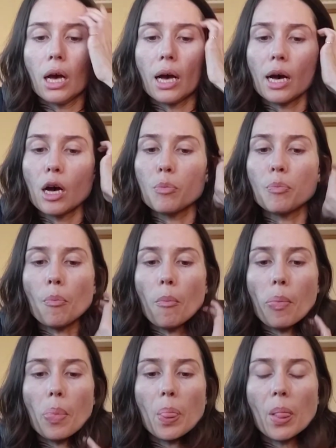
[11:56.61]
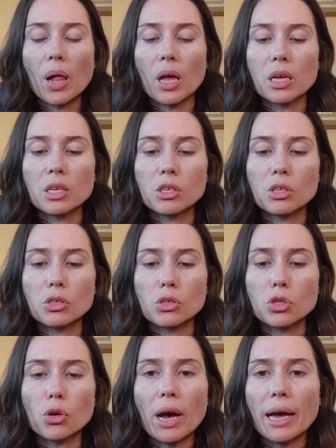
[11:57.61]
Um,
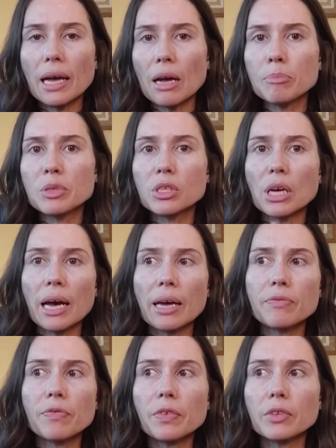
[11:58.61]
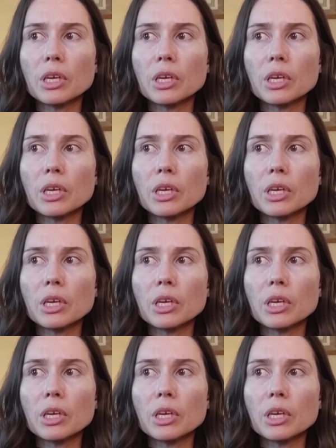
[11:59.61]
so I've